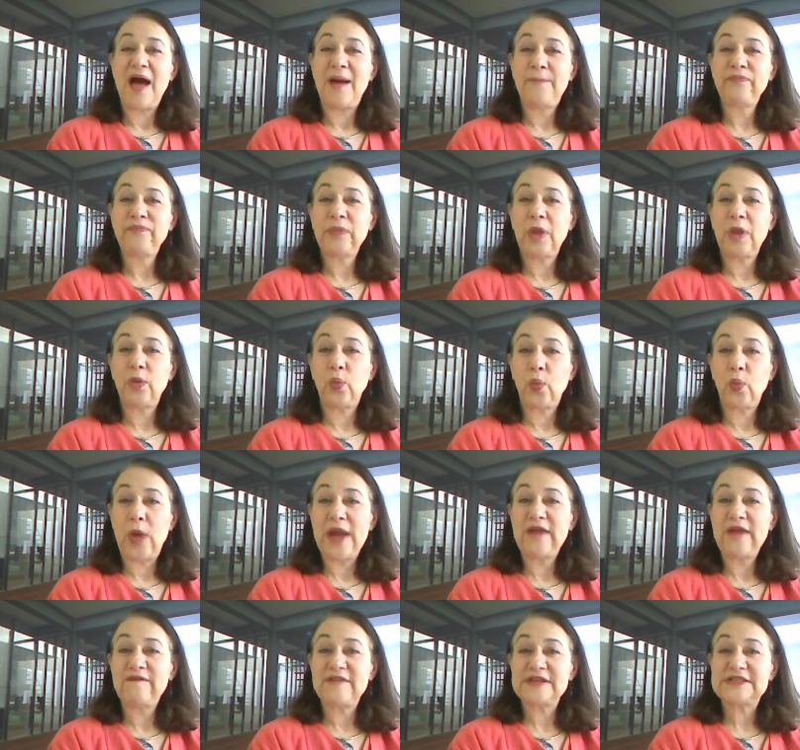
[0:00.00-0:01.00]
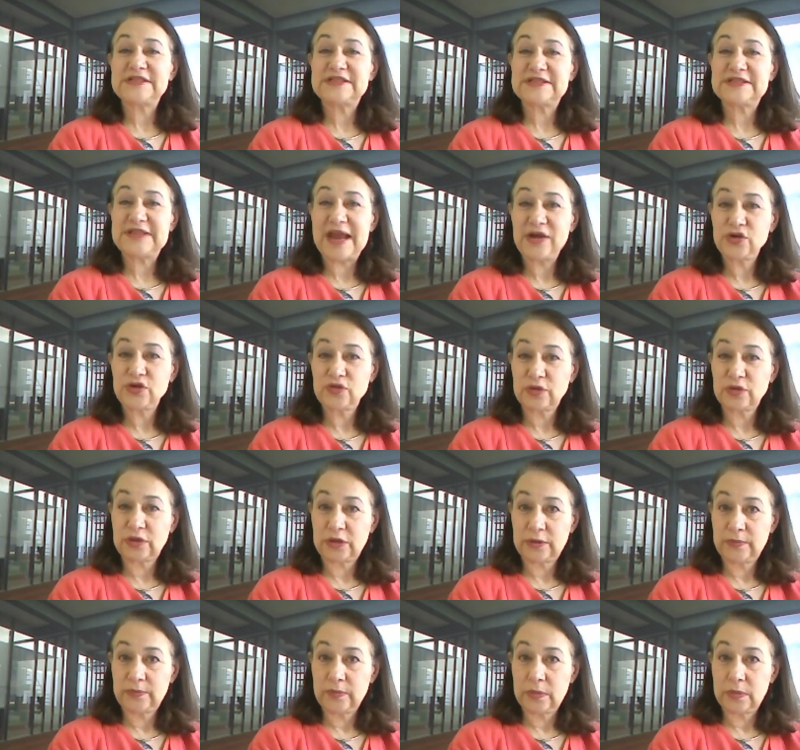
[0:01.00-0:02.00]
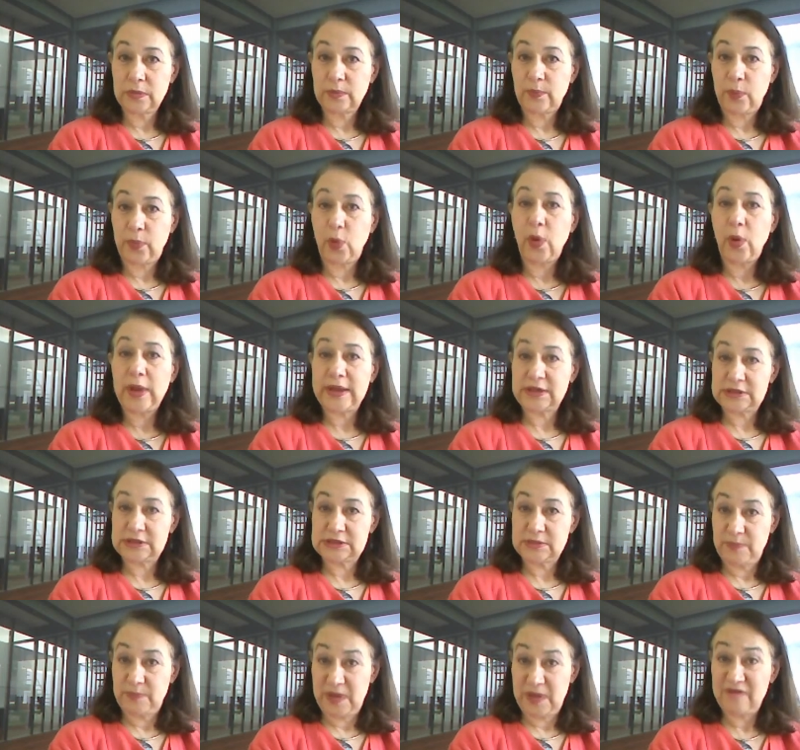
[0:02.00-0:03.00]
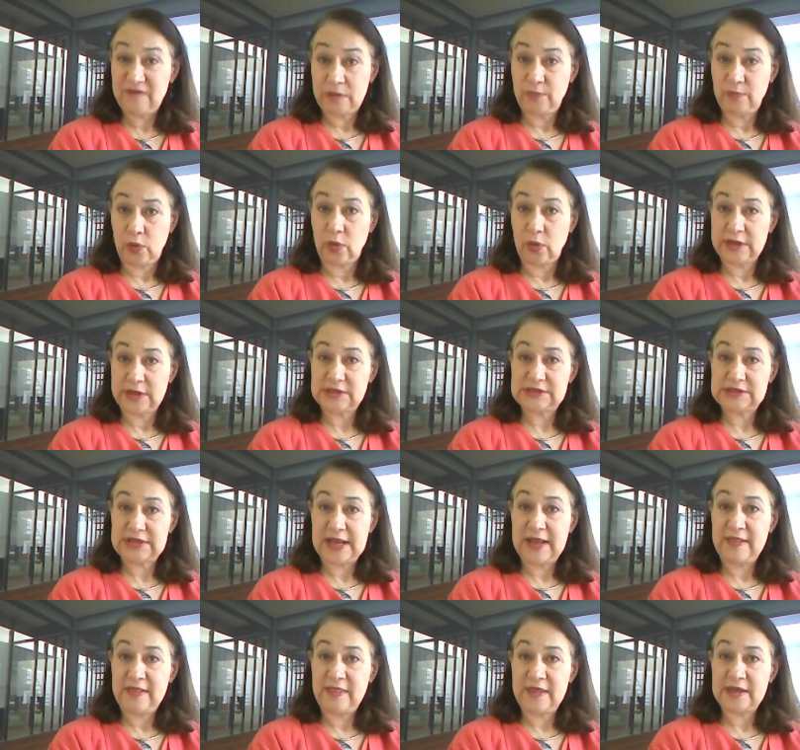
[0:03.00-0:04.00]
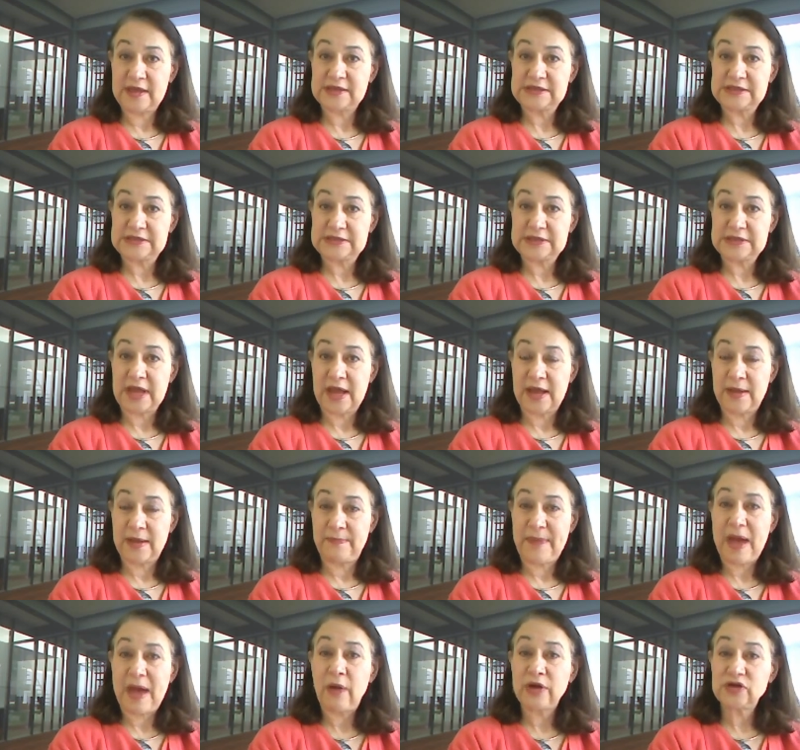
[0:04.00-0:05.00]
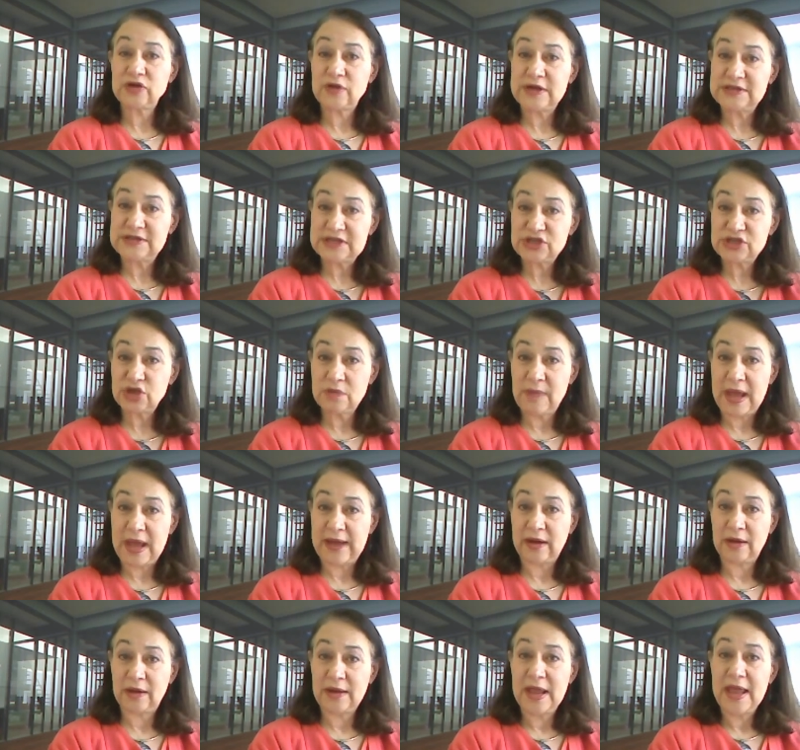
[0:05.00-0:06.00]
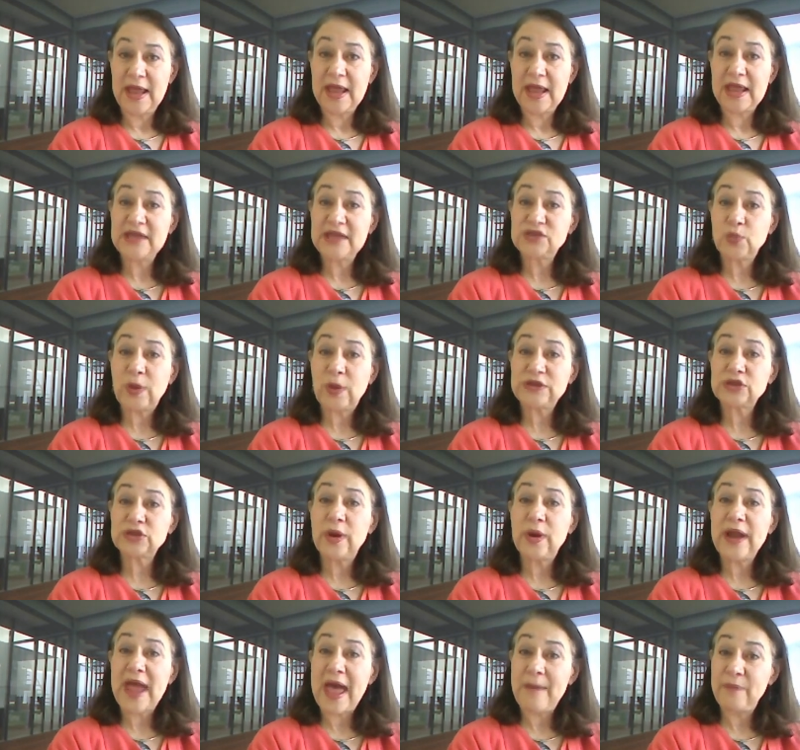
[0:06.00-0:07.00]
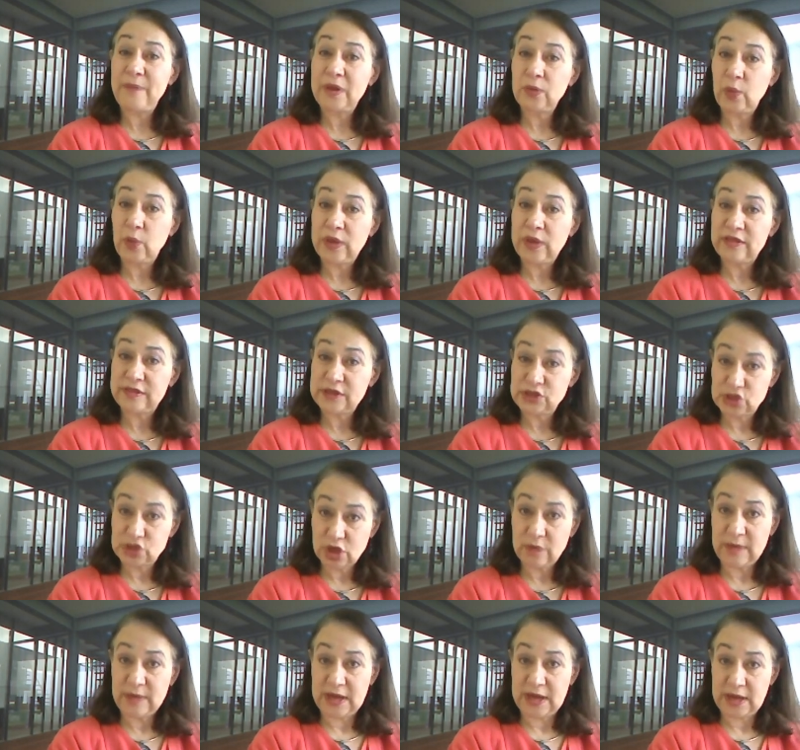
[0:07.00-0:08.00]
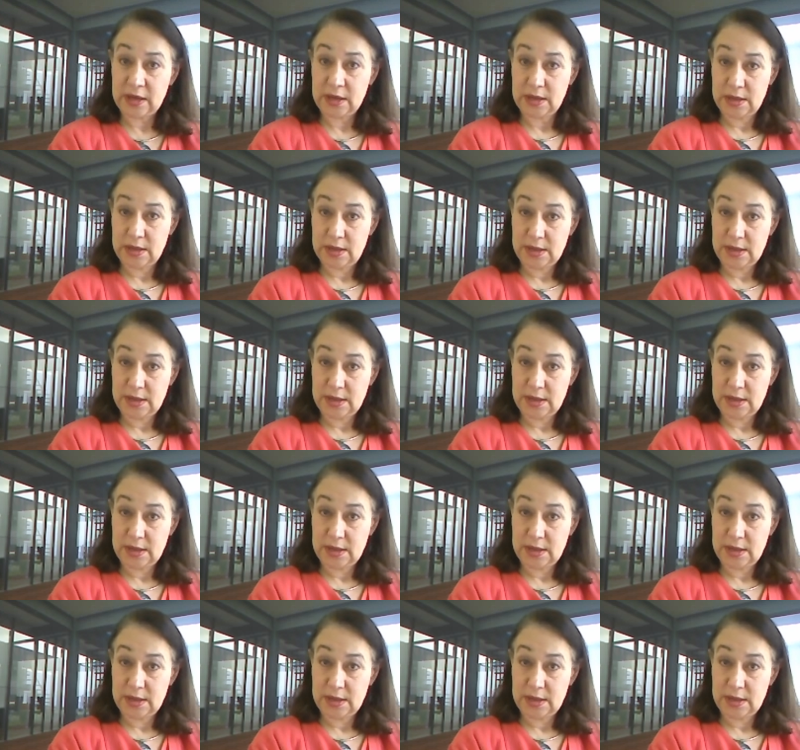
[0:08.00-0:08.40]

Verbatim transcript: Um, one of the central points, pivot points in this power transition model is what's going to happen with Germany.